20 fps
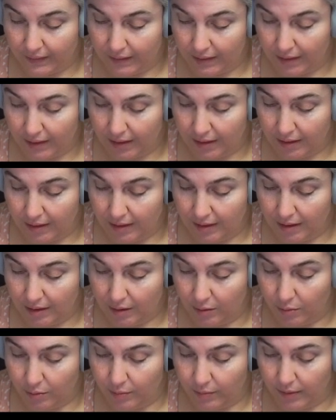I think
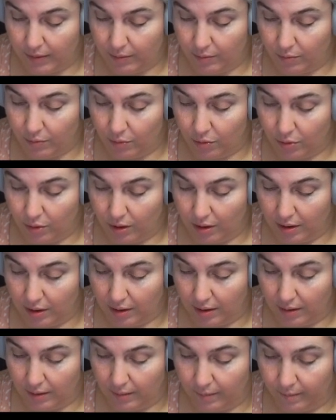it would be
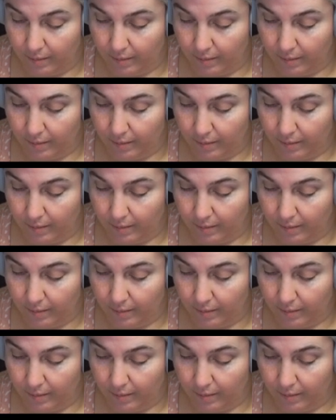more